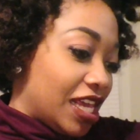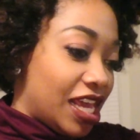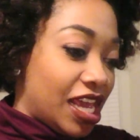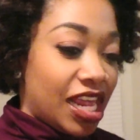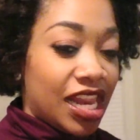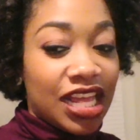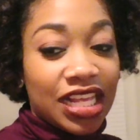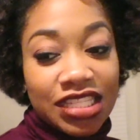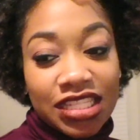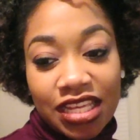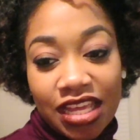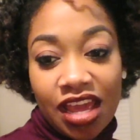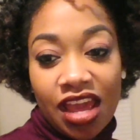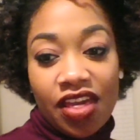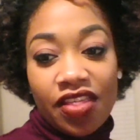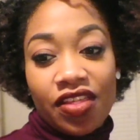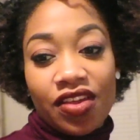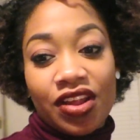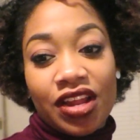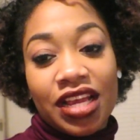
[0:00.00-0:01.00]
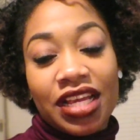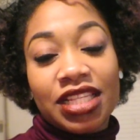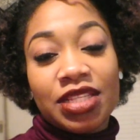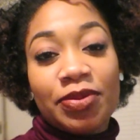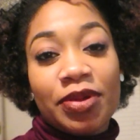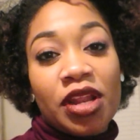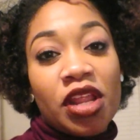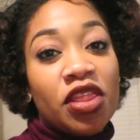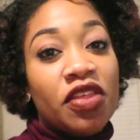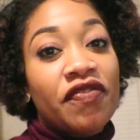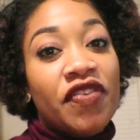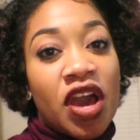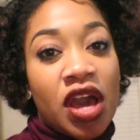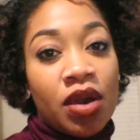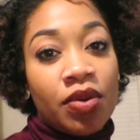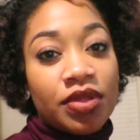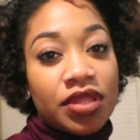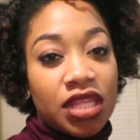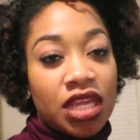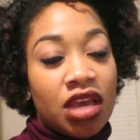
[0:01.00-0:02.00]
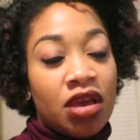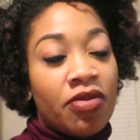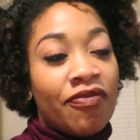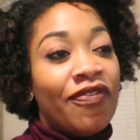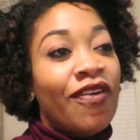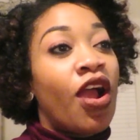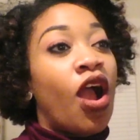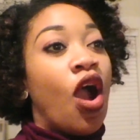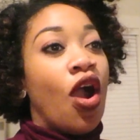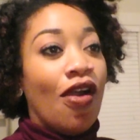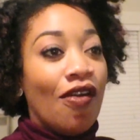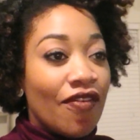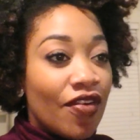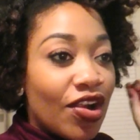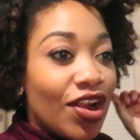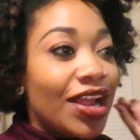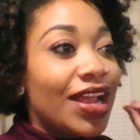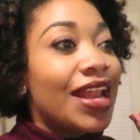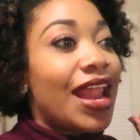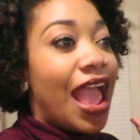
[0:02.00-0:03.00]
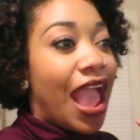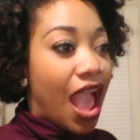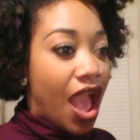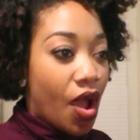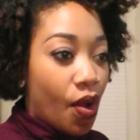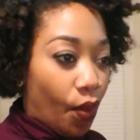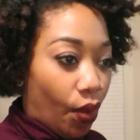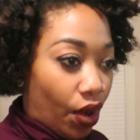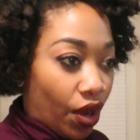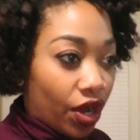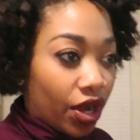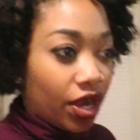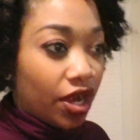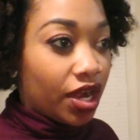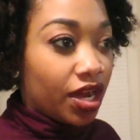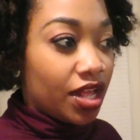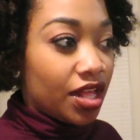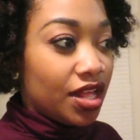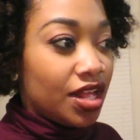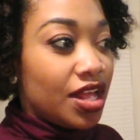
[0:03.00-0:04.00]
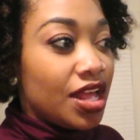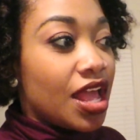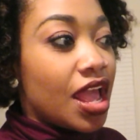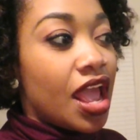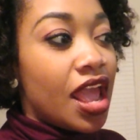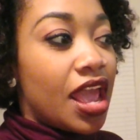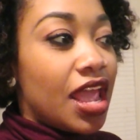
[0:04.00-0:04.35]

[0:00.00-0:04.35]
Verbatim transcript: Get it together. He's been on the phone with them for over an hour,